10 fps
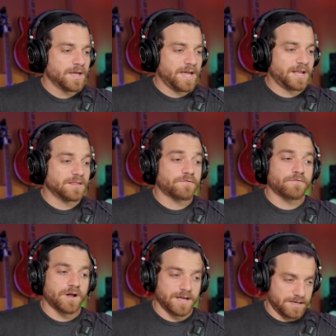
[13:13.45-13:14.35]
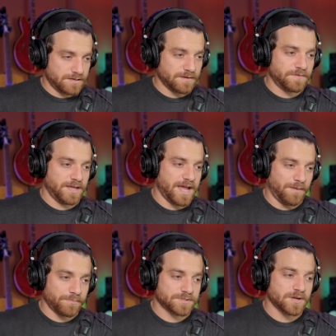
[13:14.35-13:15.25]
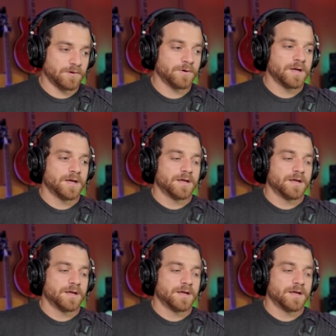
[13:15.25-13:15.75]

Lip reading: hitting the front end of the amp. So